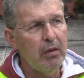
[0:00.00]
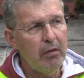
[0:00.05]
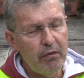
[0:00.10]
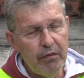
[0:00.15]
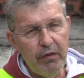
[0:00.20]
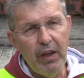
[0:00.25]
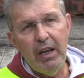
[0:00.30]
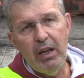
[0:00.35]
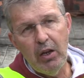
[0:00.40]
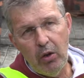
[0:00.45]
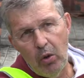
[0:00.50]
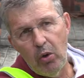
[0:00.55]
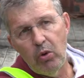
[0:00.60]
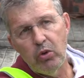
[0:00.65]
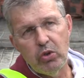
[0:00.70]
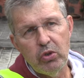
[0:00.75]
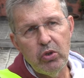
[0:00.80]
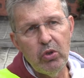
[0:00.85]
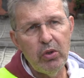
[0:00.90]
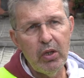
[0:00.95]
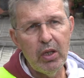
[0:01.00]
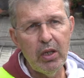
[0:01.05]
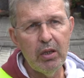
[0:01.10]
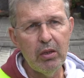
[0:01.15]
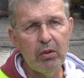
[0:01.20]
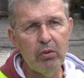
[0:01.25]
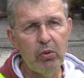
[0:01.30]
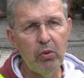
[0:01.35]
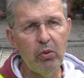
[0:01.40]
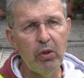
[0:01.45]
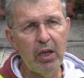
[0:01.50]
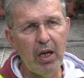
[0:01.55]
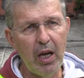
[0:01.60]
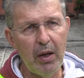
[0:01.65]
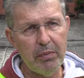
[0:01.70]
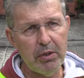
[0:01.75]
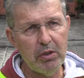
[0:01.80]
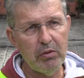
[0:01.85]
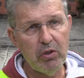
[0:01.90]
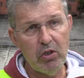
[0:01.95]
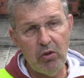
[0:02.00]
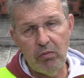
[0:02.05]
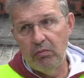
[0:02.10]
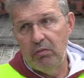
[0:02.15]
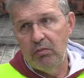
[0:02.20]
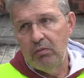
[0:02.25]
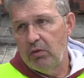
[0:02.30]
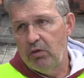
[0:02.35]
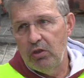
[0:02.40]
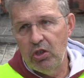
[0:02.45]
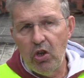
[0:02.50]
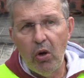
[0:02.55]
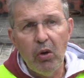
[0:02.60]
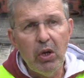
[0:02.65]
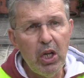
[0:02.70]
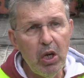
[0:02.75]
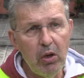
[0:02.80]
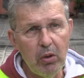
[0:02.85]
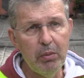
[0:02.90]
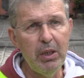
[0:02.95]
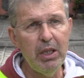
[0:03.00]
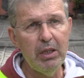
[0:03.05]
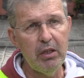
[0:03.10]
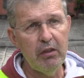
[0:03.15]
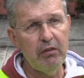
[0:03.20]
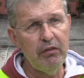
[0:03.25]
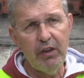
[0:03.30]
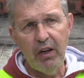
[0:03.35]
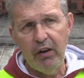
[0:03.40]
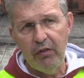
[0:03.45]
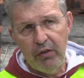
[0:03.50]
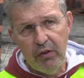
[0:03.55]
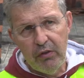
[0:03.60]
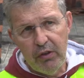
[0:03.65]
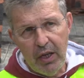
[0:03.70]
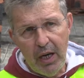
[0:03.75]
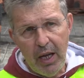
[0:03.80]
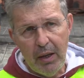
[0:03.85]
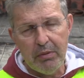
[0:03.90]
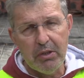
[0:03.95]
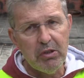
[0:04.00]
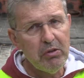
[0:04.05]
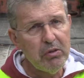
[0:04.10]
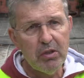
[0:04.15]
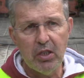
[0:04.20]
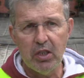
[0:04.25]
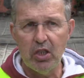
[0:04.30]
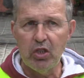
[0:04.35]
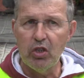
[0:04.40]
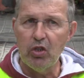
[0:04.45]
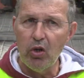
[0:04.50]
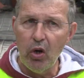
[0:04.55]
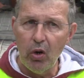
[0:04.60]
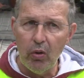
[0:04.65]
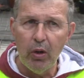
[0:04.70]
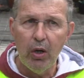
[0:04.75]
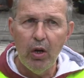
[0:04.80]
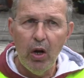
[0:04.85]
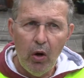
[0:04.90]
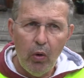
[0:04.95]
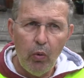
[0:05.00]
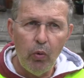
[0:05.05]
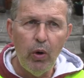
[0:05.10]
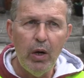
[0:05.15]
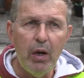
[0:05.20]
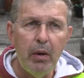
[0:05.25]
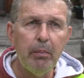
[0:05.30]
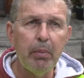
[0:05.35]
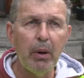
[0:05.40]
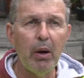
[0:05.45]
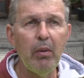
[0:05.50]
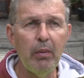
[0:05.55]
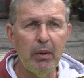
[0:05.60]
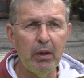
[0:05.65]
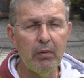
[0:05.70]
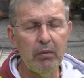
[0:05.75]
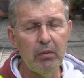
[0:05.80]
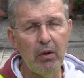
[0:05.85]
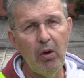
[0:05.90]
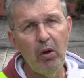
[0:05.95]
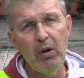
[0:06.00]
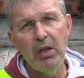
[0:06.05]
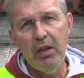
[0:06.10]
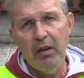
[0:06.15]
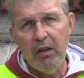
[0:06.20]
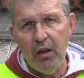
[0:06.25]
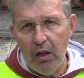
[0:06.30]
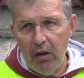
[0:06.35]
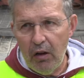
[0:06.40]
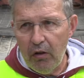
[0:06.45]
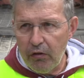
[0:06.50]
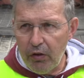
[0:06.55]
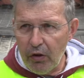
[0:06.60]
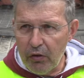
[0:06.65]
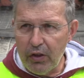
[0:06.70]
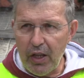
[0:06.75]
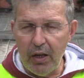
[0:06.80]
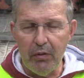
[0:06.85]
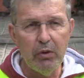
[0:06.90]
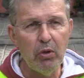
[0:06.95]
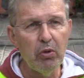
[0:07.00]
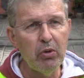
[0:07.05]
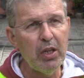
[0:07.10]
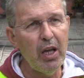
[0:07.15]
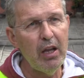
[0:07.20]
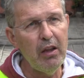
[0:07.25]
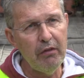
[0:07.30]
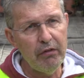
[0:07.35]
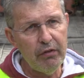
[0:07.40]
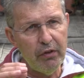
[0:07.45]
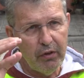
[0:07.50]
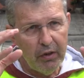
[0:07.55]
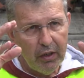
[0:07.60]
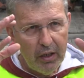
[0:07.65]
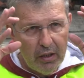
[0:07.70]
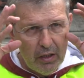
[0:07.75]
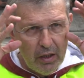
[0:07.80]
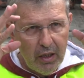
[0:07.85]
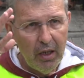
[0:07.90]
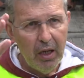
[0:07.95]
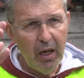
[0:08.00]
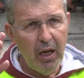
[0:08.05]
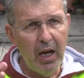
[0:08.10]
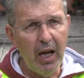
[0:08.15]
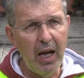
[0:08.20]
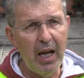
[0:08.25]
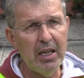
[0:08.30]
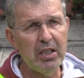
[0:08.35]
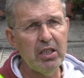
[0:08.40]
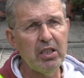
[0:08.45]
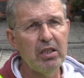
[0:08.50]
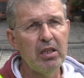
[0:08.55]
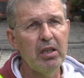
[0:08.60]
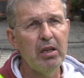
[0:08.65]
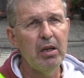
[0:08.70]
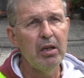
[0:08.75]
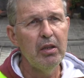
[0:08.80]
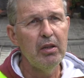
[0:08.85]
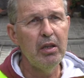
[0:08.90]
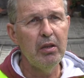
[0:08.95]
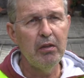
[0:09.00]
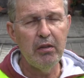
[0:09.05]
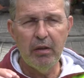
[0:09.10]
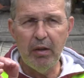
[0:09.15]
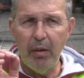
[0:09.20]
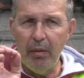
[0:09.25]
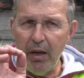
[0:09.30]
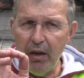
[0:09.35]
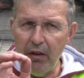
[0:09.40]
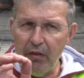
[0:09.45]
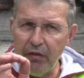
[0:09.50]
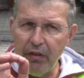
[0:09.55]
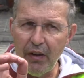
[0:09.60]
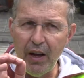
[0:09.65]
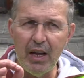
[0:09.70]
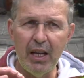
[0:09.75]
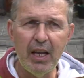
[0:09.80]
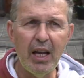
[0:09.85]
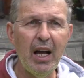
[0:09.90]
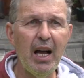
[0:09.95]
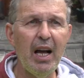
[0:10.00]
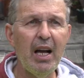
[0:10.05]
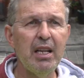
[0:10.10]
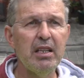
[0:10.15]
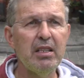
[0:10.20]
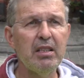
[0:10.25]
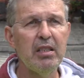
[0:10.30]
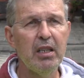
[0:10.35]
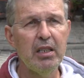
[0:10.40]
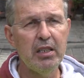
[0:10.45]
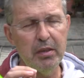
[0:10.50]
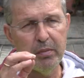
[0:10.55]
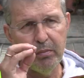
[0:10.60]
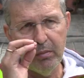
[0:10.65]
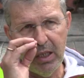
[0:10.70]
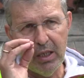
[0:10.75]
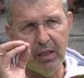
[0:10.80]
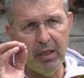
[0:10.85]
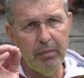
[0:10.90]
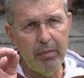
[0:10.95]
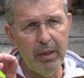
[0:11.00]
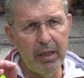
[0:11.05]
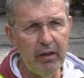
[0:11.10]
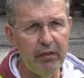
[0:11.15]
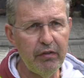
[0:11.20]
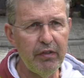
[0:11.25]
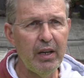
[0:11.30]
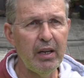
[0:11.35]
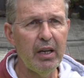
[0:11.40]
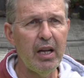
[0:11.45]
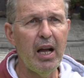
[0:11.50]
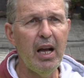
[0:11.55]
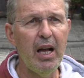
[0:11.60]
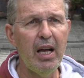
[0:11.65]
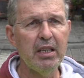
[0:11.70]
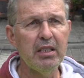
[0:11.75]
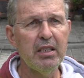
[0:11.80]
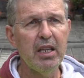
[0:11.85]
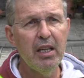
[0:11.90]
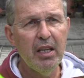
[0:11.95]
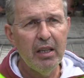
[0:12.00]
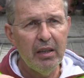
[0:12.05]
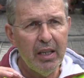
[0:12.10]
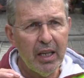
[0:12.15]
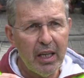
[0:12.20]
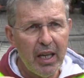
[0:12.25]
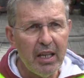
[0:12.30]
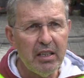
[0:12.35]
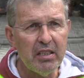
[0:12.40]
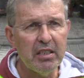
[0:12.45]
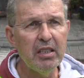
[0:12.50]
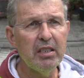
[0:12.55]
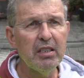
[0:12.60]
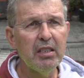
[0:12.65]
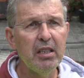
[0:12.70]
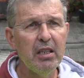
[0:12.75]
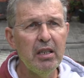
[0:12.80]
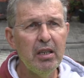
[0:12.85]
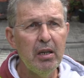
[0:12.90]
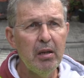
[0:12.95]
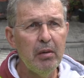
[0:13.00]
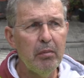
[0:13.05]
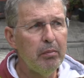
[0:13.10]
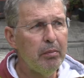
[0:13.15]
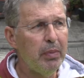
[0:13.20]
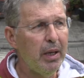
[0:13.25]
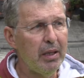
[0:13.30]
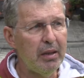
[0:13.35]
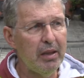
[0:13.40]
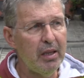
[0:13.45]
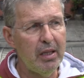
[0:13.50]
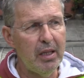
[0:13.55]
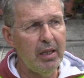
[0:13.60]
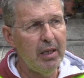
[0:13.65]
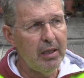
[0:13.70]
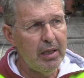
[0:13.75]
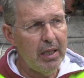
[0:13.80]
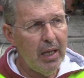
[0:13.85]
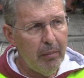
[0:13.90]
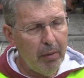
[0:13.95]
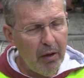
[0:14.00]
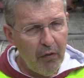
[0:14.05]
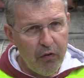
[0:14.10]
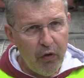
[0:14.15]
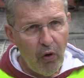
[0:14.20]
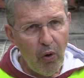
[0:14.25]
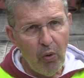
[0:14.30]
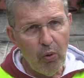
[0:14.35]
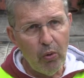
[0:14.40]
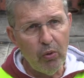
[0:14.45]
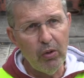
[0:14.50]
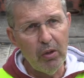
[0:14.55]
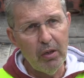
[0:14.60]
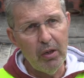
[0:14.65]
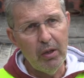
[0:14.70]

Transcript: very close to the, to the eruption. Some, some kilometers far from the eruption is no really problem. Only from time to time for the ash, the, the very fine ash, smell the very fine ash, the gases, but the lava flow